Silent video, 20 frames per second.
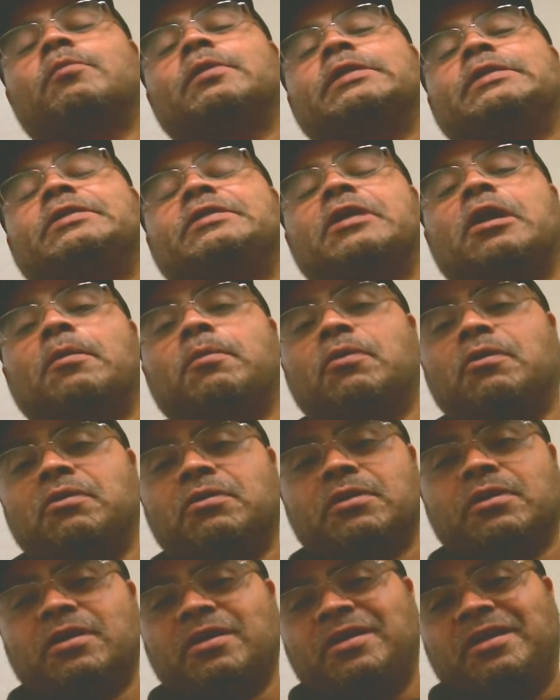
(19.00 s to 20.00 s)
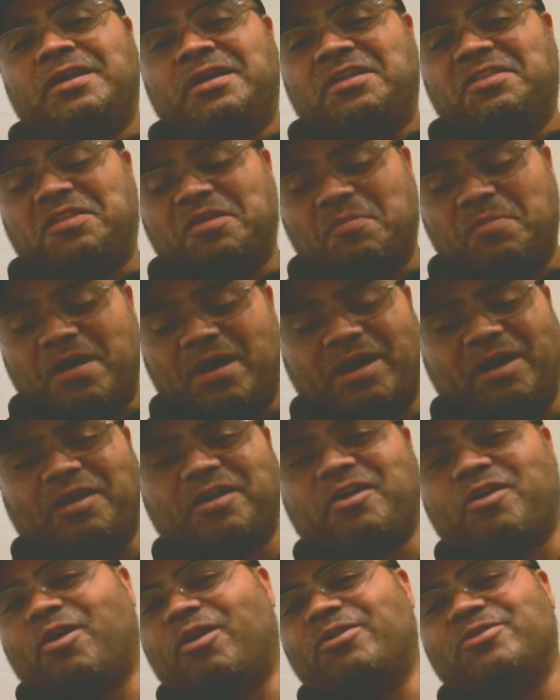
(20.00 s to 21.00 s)
double the amount
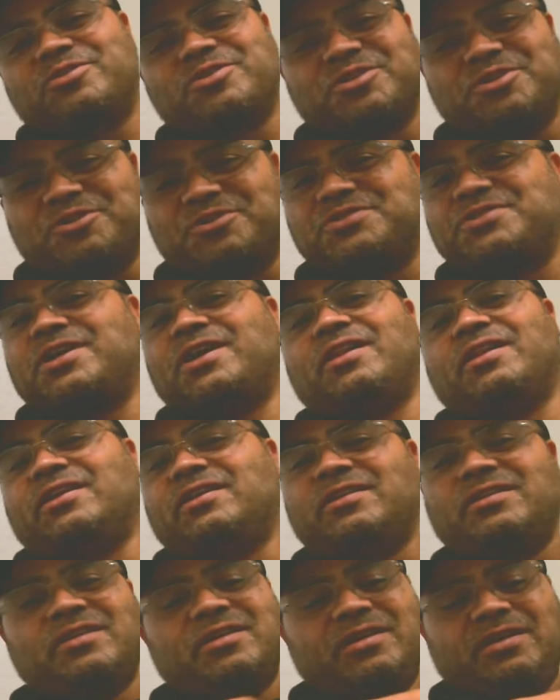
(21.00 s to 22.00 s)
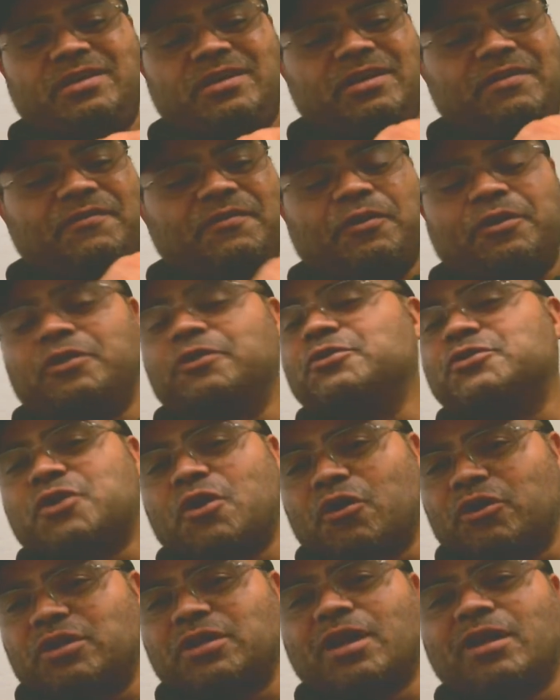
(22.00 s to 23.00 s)
of cars that you're selling. If you're a used
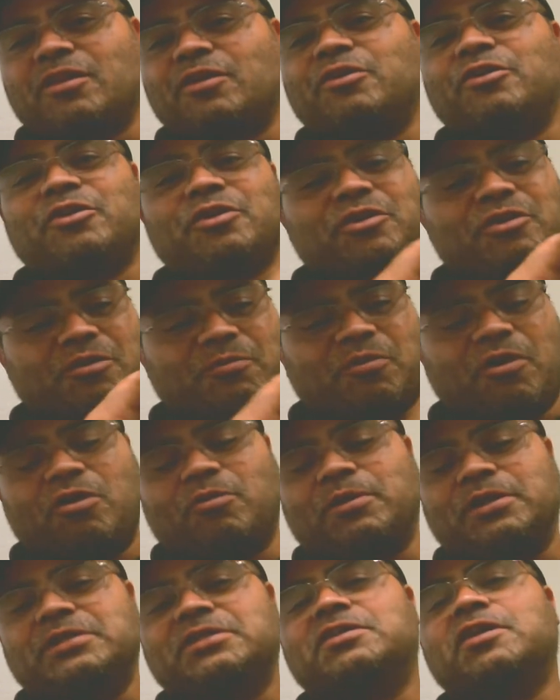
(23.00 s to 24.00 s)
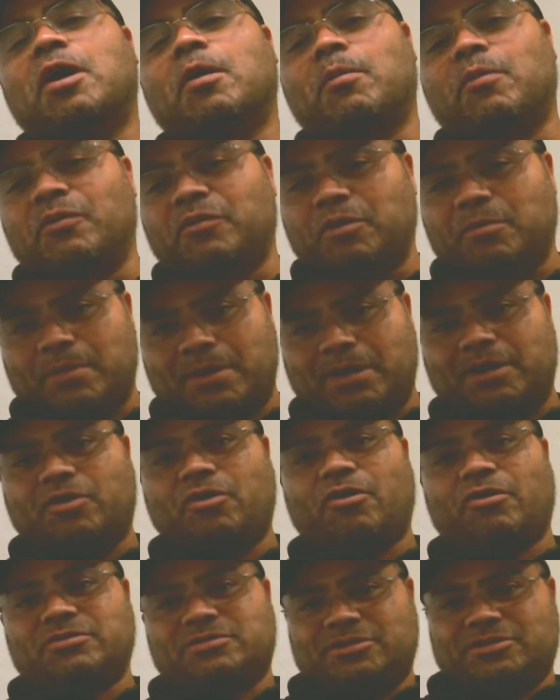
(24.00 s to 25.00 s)
car dealer, you could probably double the amount of
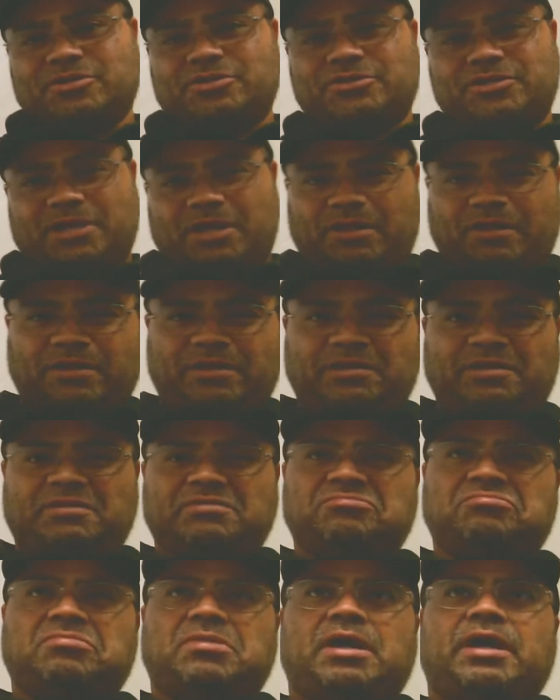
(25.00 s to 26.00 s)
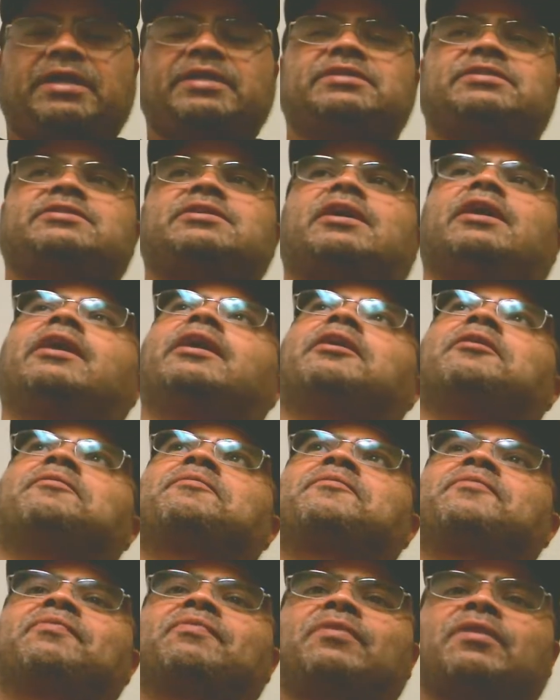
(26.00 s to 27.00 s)
cars that you're selling in, I'd say,
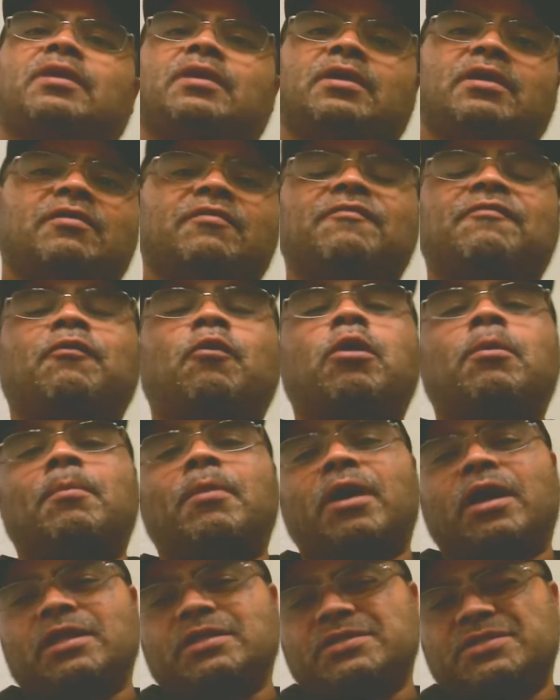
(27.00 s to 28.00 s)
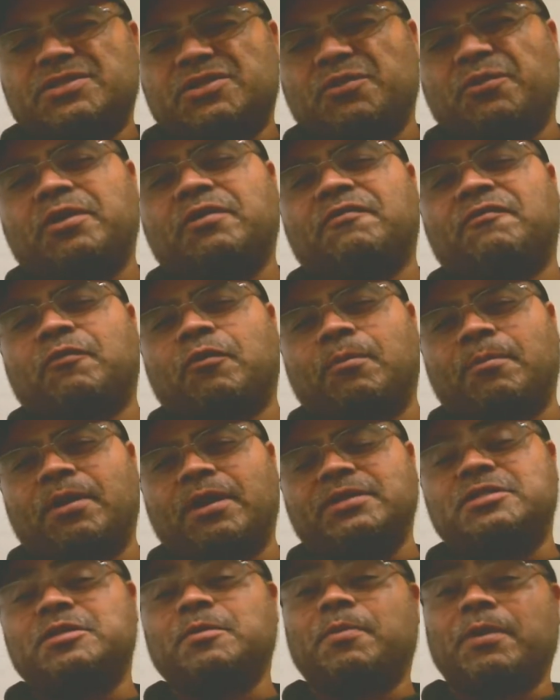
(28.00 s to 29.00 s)
4 months, 3 to 4
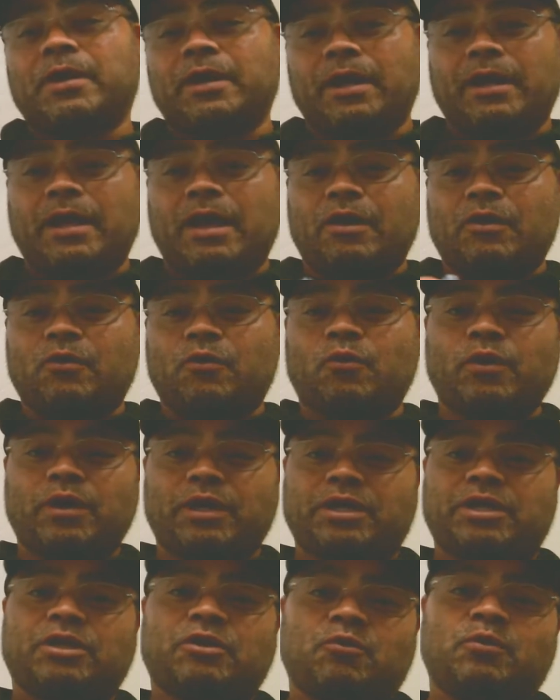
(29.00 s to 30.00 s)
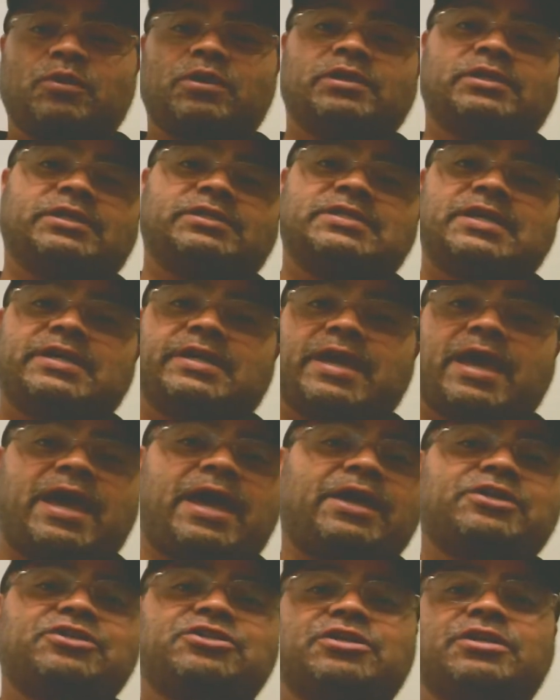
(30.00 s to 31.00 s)
months, depending on how quick you're willing to take
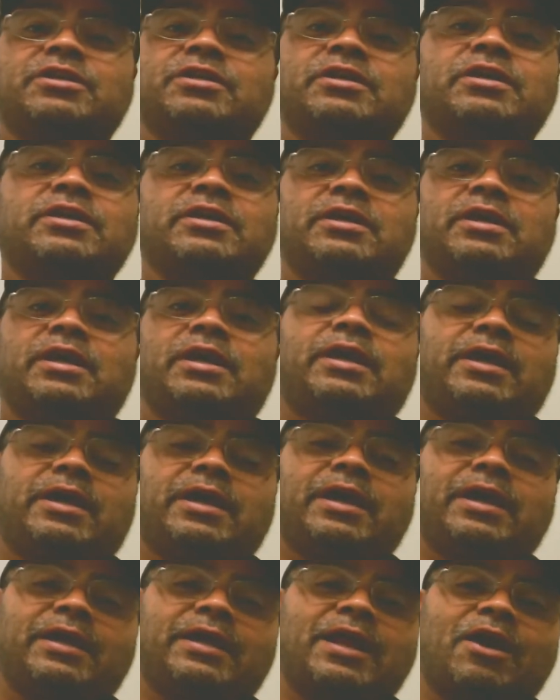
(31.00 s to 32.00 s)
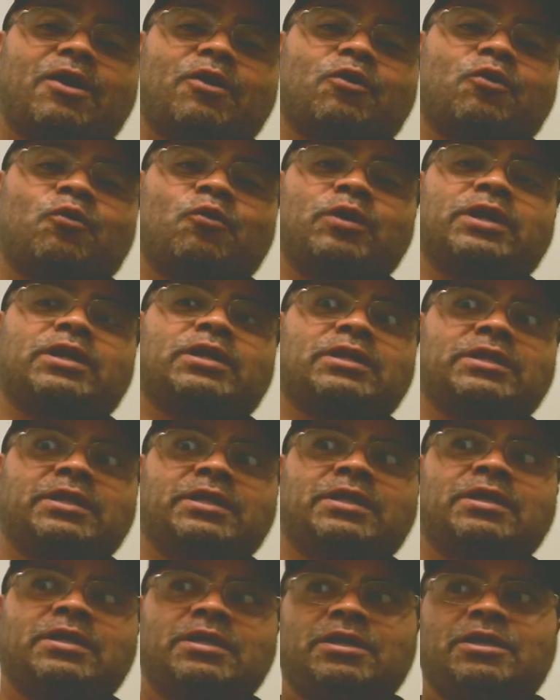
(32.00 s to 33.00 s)
action and how
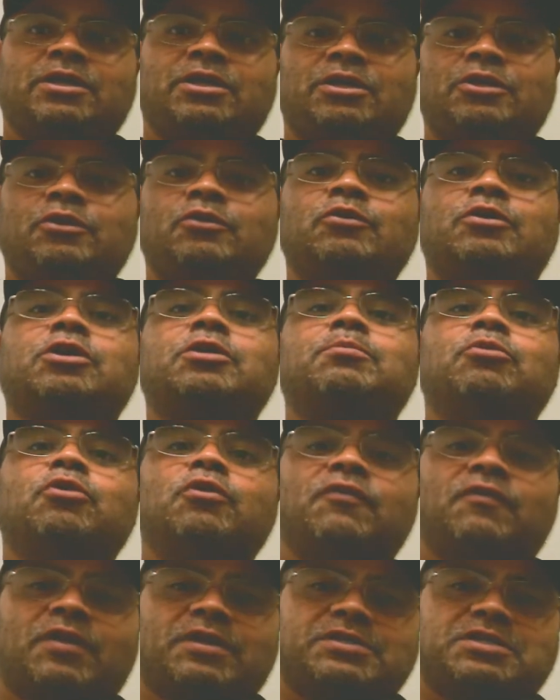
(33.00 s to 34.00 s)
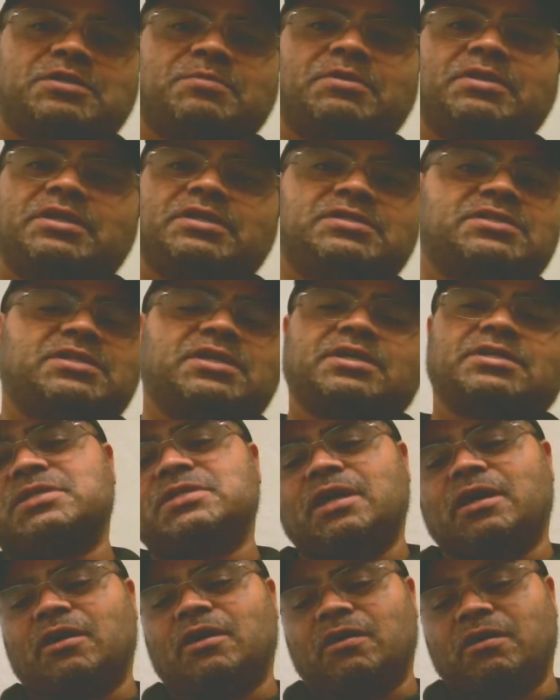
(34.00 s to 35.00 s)
quickly you can move on some of these things.
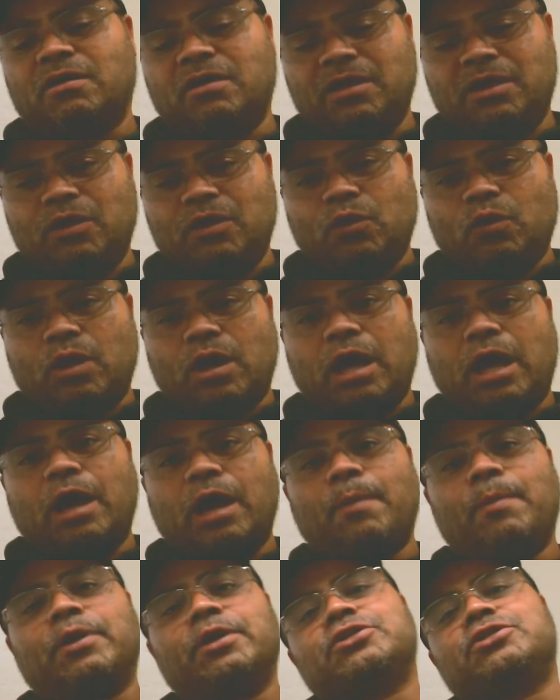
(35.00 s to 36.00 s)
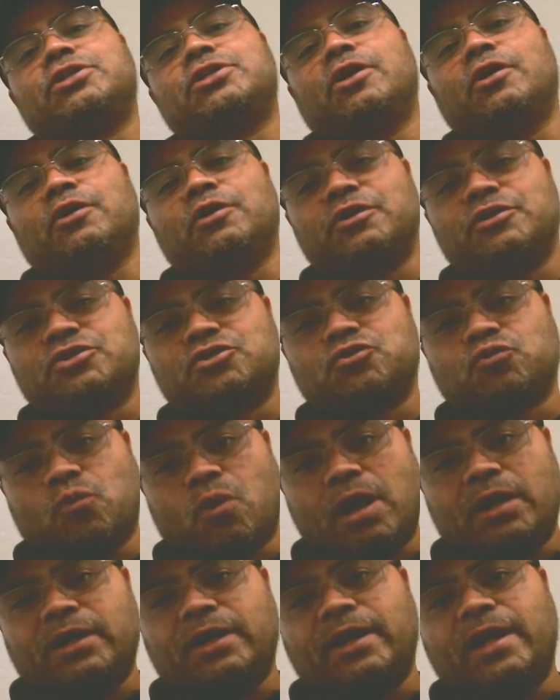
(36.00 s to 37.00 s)
So I'm going to show you the
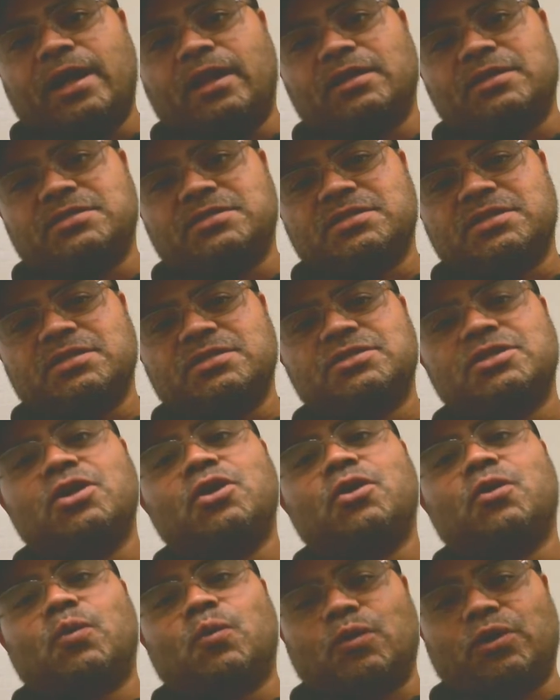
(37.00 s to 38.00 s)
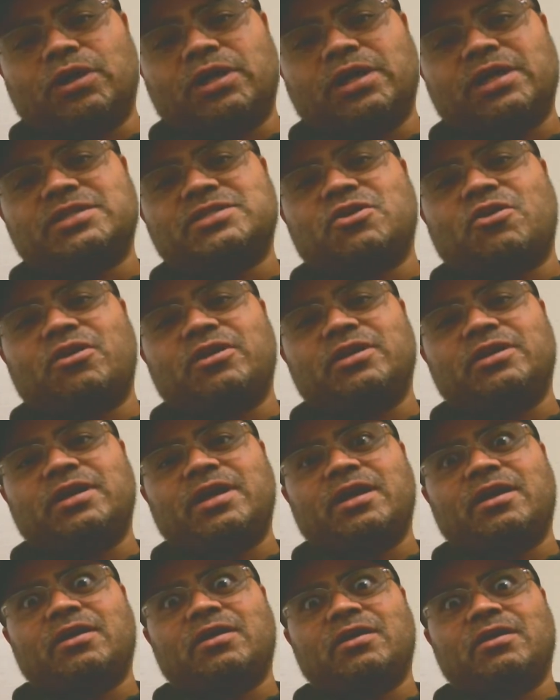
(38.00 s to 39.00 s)
SWOT analysis. We're going to get started
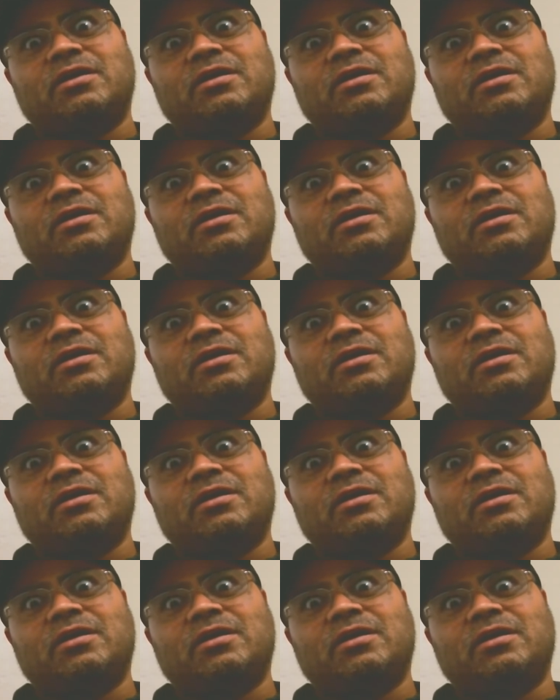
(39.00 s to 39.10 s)
now.